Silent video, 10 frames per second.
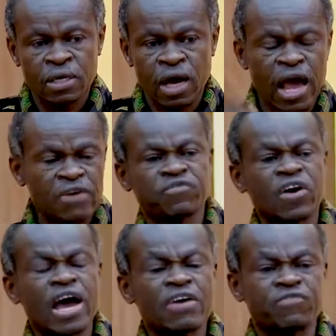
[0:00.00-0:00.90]
I
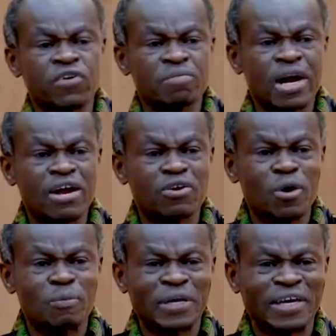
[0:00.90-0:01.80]
fly from
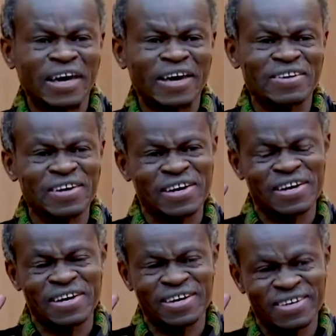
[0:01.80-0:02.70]
Nairobi,
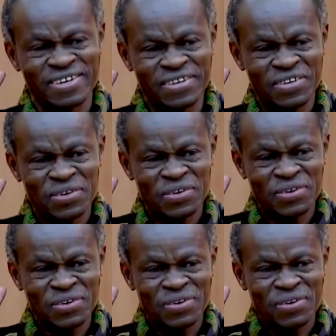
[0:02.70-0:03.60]
Kenya
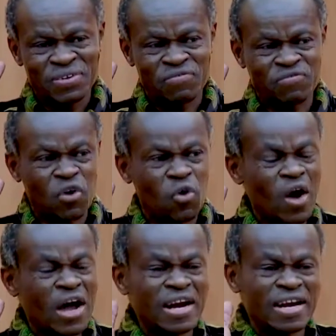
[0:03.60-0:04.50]
for
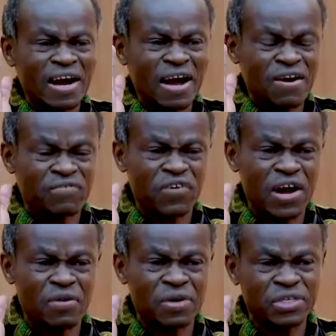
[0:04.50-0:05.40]
1.5
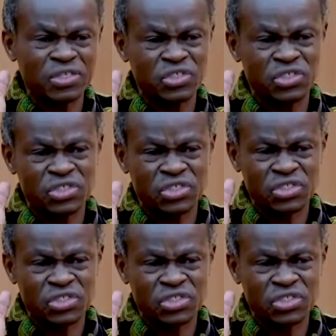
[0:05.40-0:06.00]
hours.